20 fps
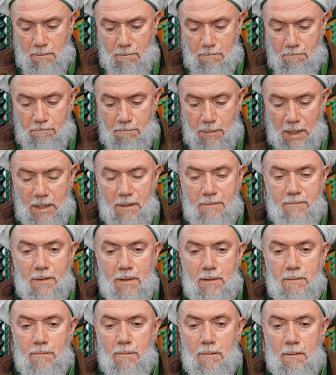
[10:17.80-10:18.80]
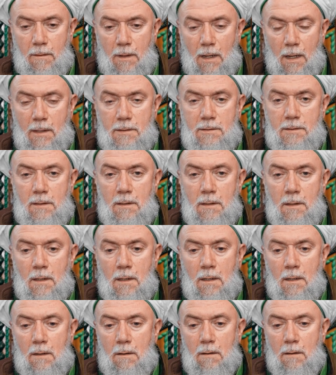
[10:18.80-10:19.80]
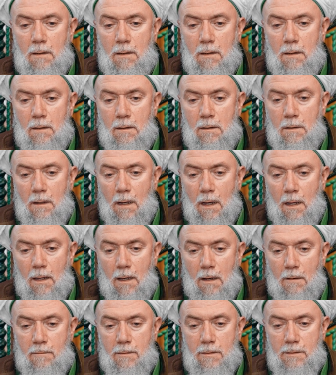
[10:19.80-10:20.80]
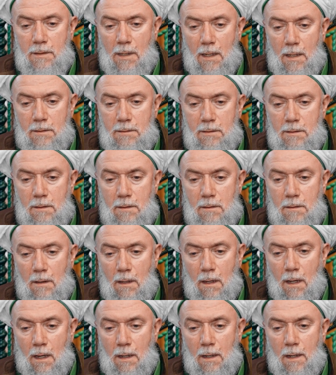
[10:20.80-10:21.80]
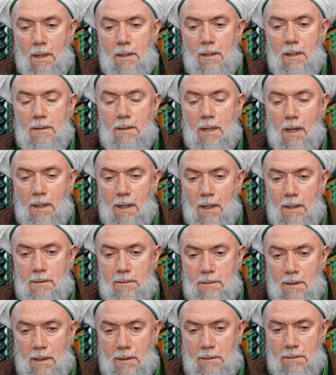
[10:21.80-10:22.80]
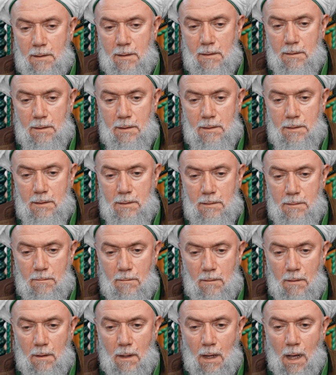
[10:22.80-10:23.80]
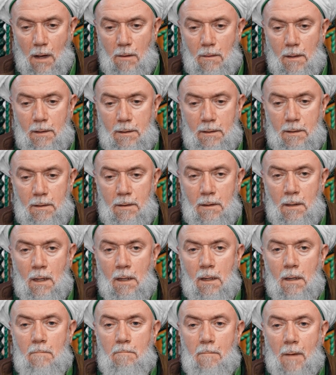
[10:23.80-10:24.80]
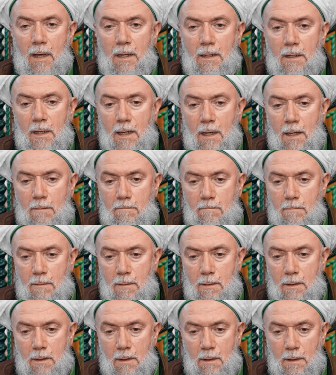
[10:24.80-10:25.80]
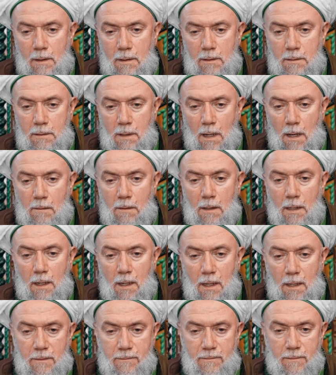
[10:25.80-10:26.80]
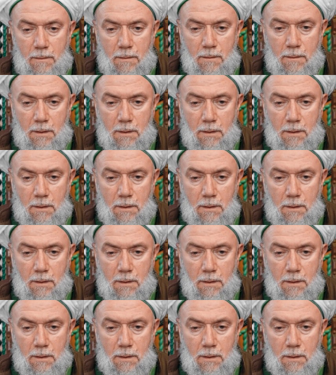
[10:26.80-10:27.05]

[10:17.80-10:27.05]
benefit for us. Allah with us, Allah not against us. This is our main aim in our life.